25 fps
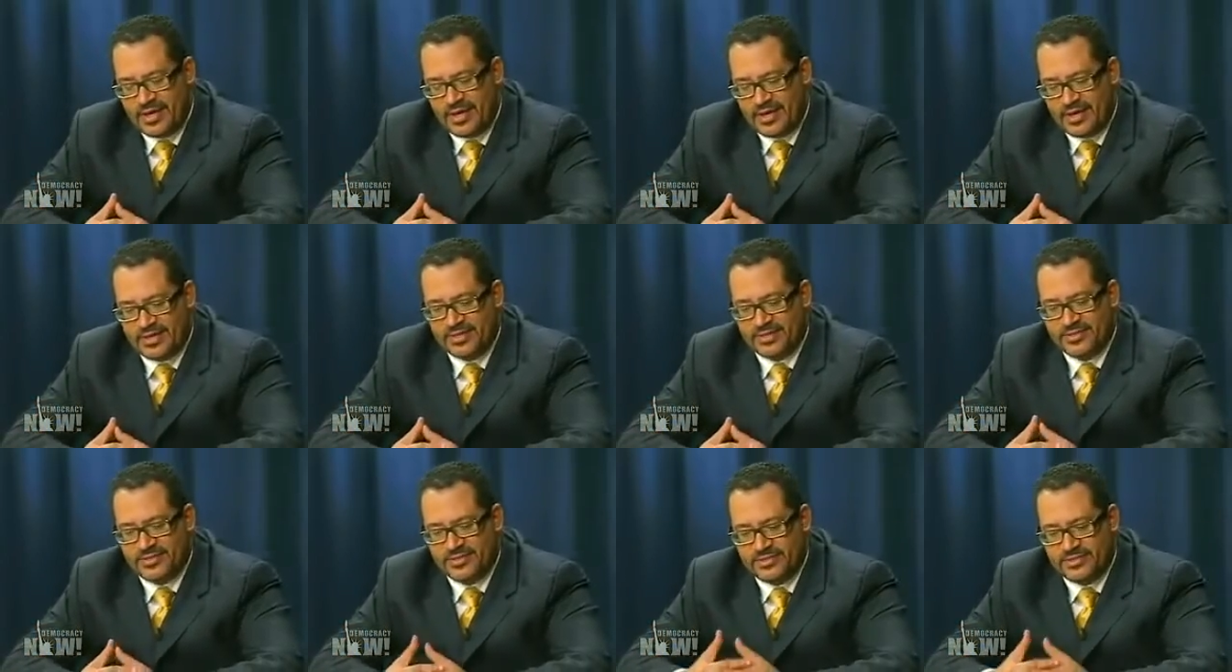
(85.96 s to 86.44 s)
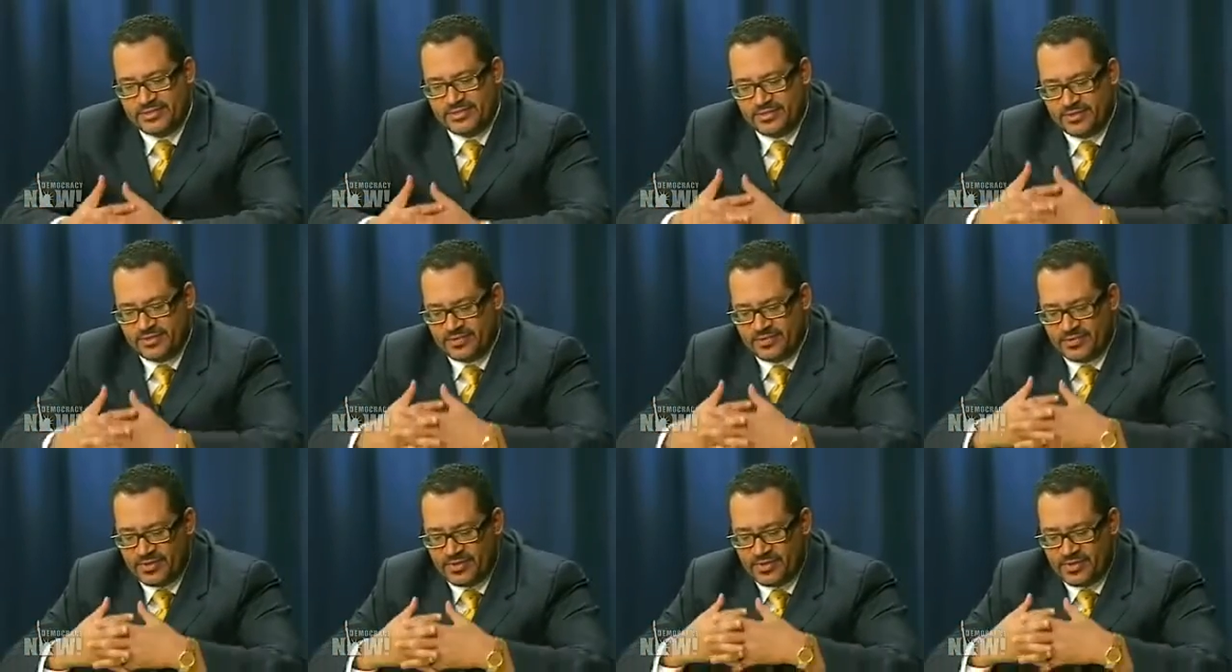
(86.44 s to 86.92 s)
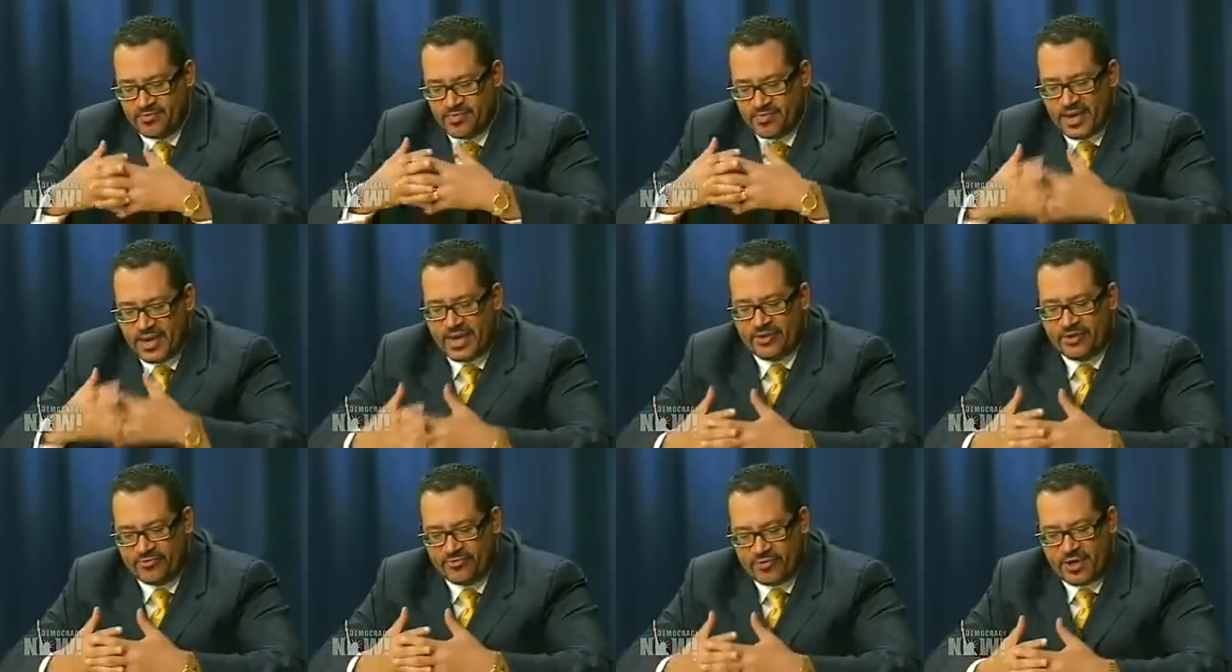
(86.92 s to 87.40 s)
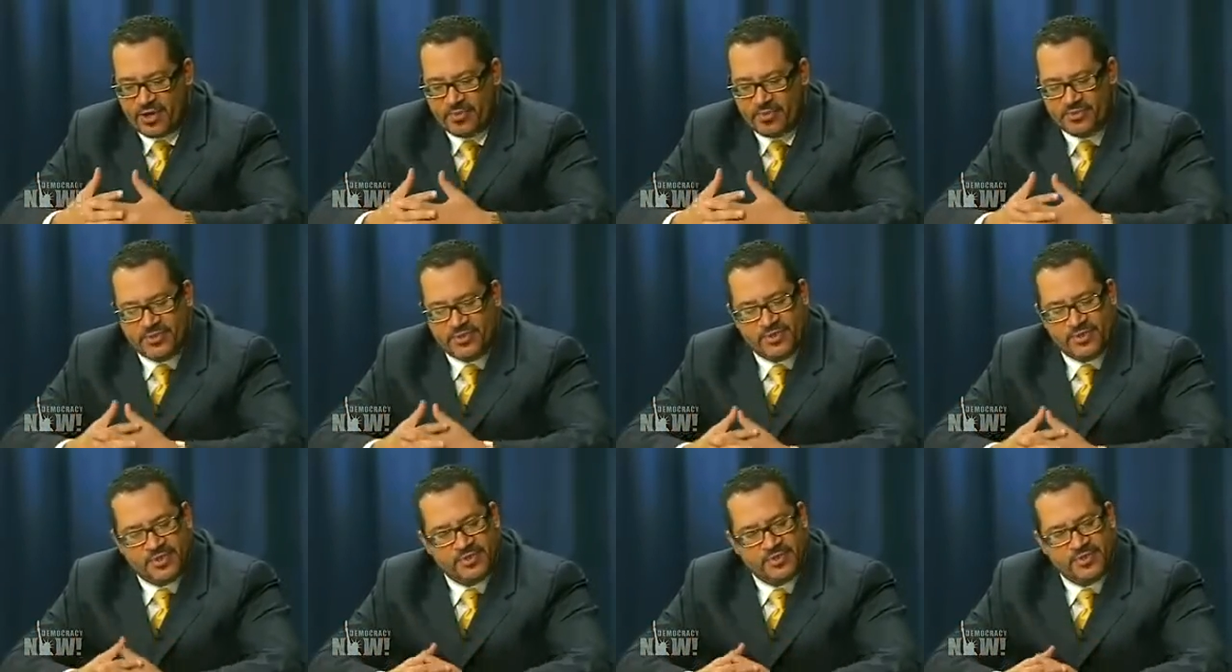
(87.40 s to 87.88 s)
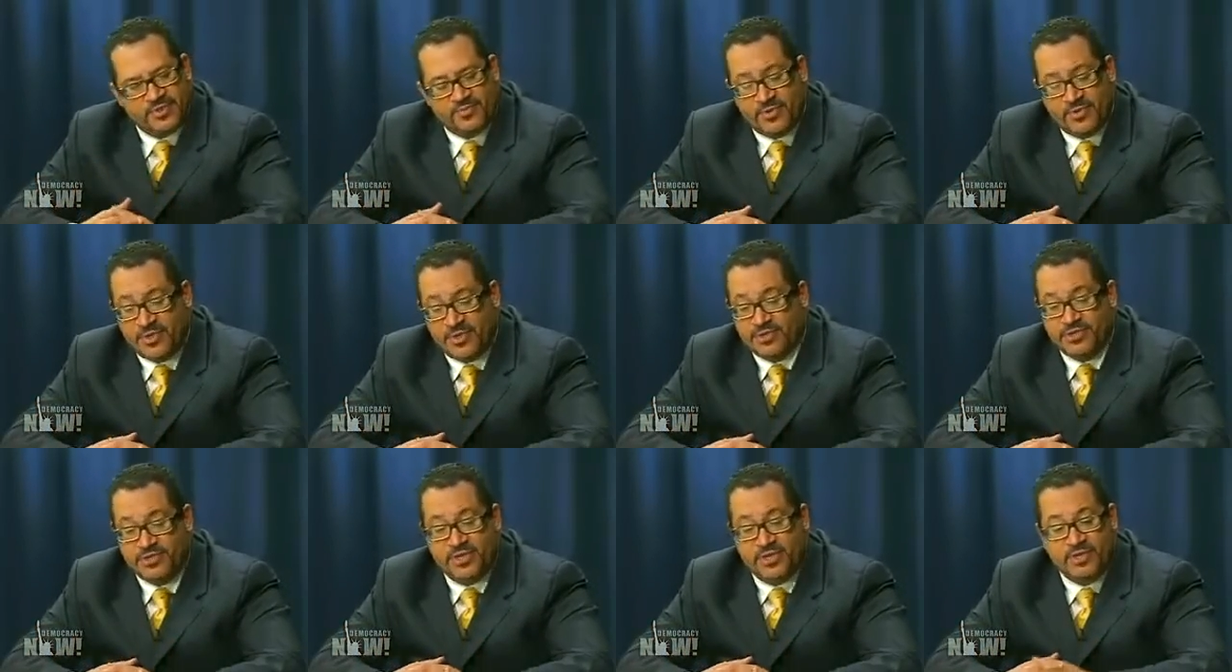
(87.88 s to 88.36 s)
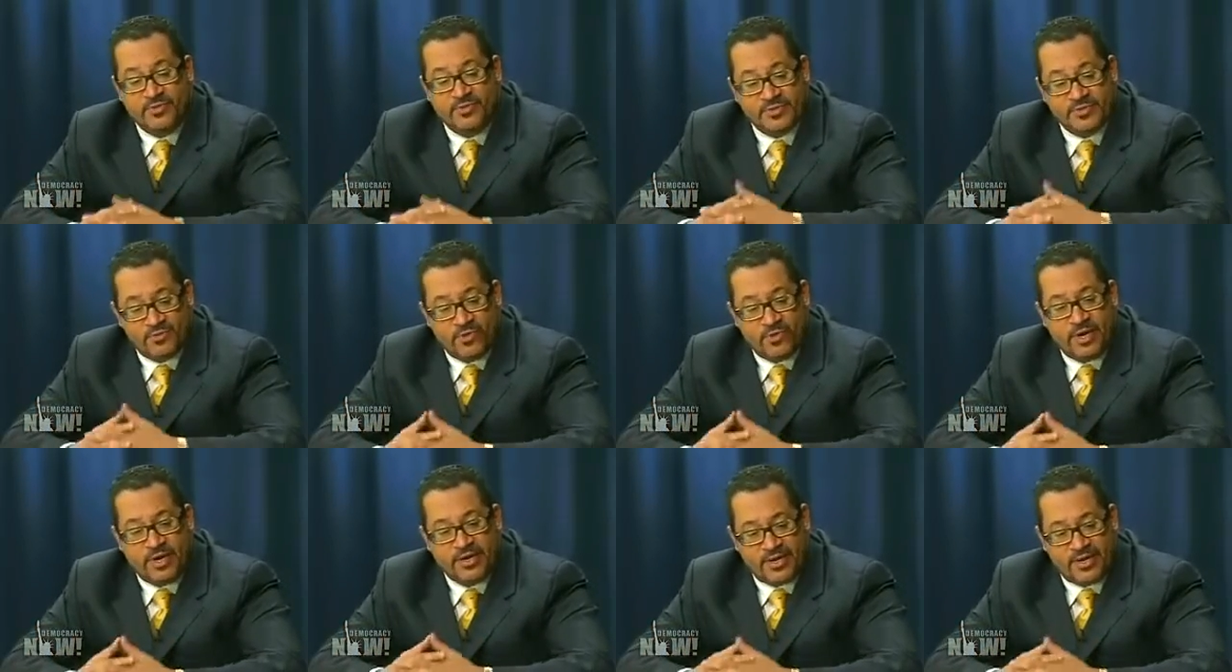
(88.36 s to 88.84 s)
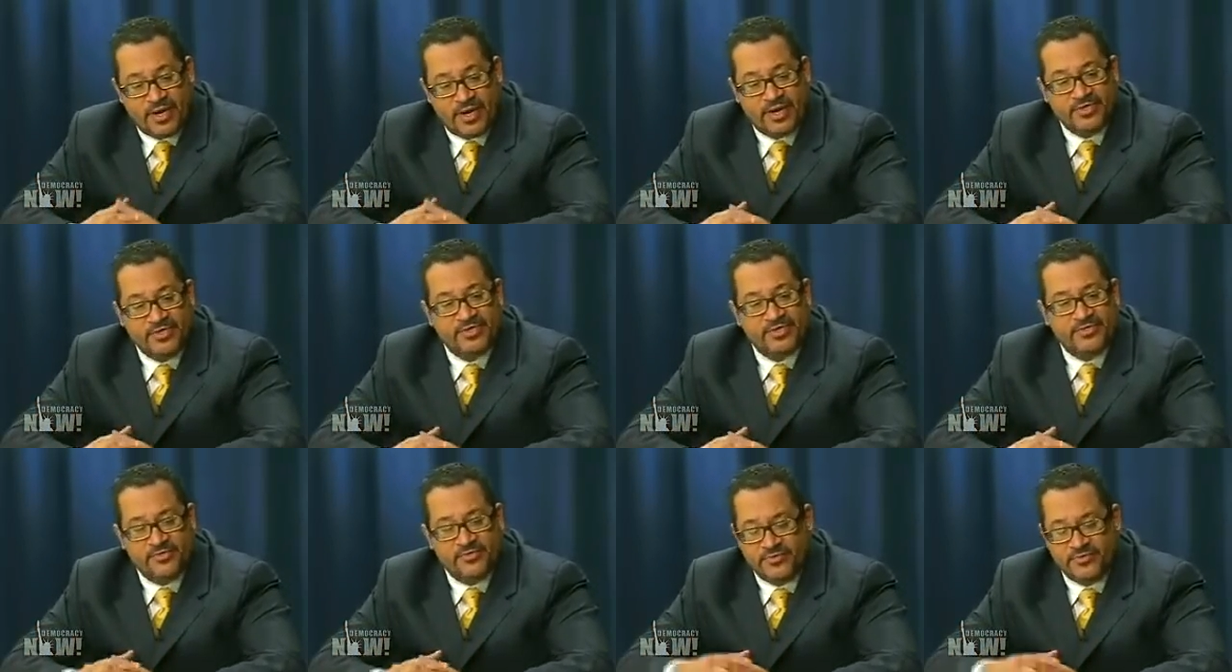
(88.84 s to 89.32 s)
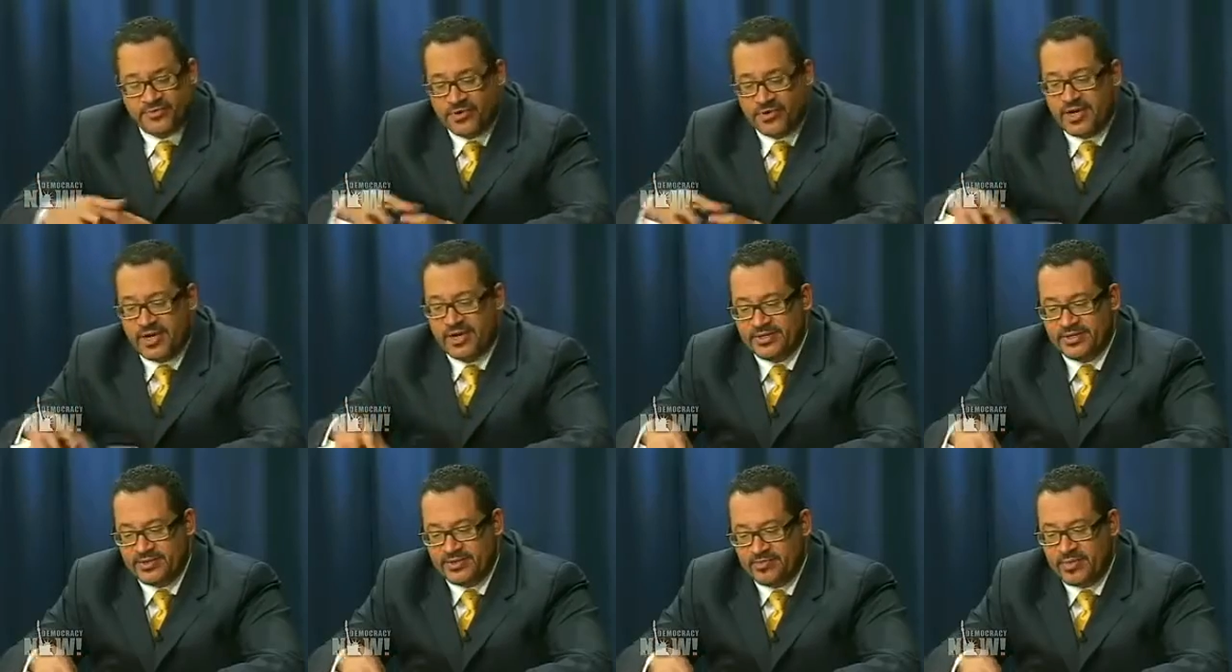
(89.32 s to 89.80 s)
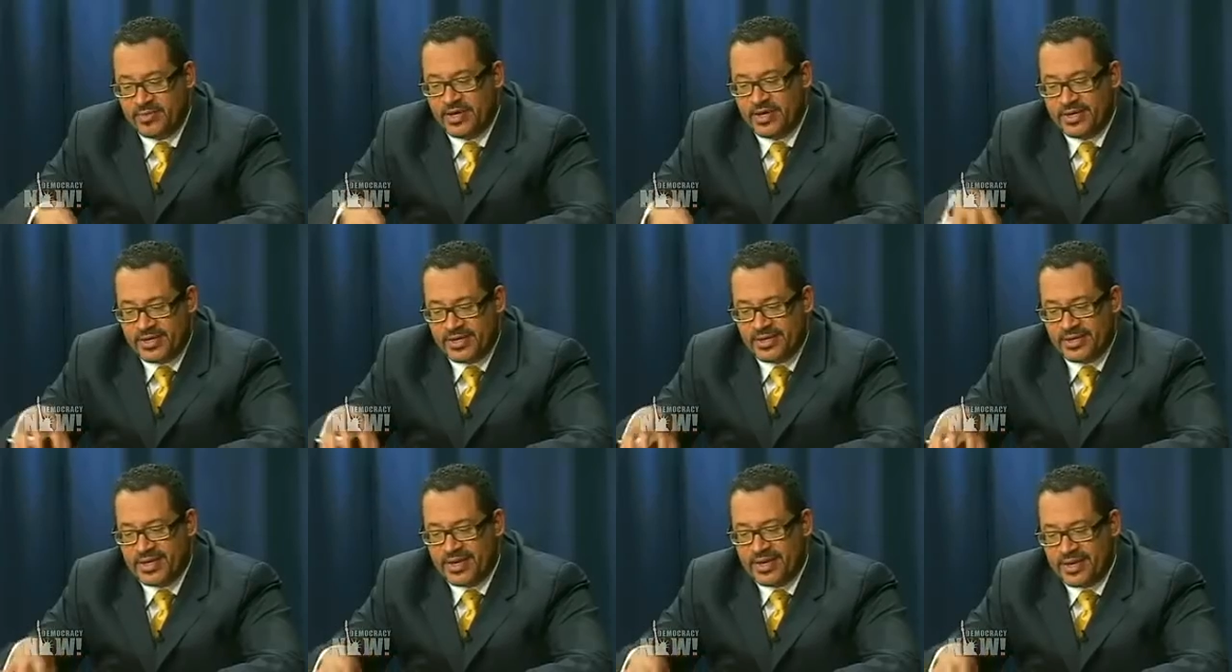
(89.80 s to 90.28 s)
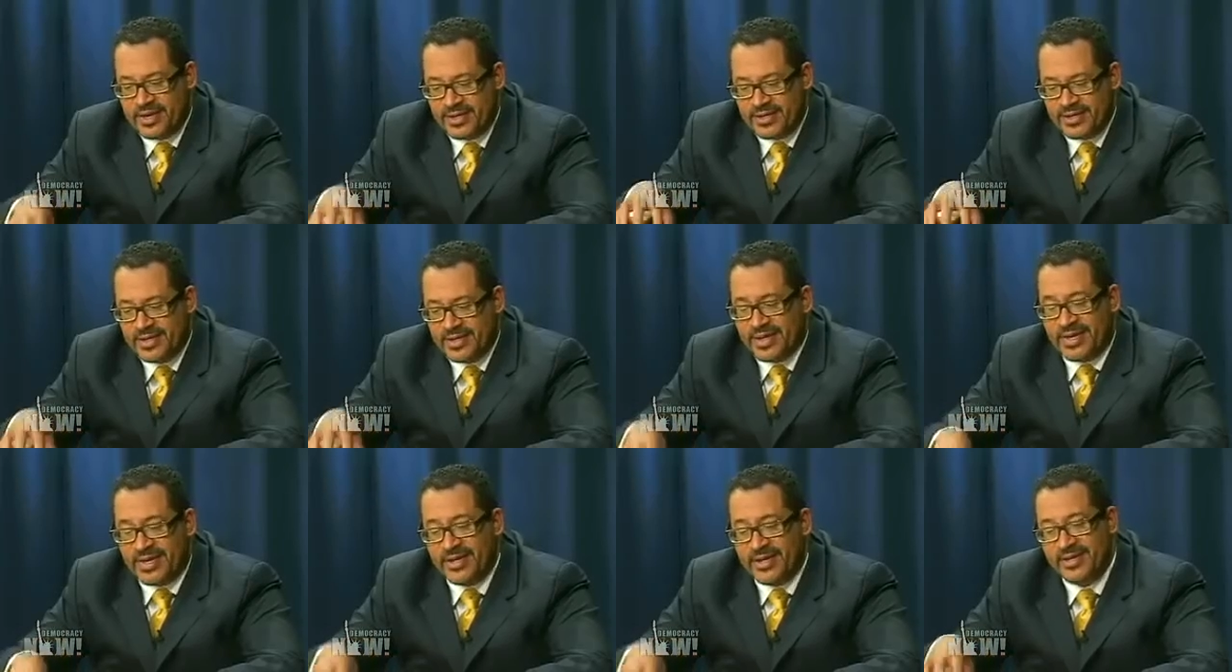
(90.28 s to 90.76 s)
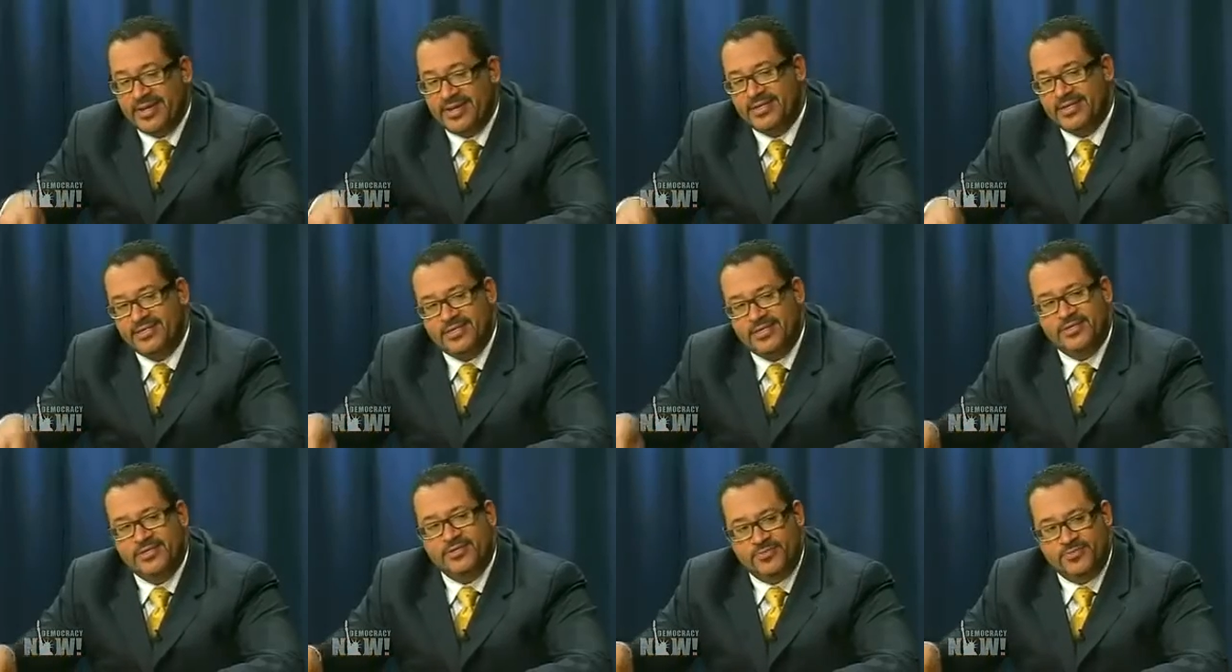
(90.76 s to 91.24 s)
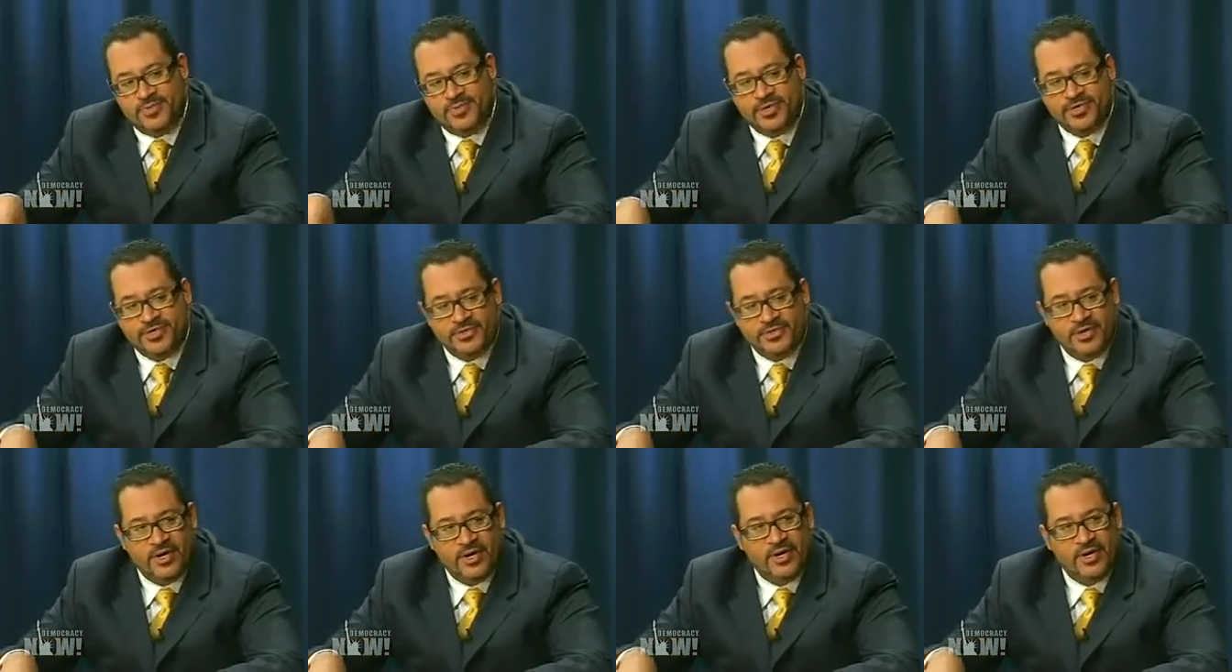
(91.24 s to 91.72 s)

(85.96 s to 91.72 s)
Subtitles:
as the backdrop to his speech, and he was quite conscious of trying to make a Lincoln-esque speech.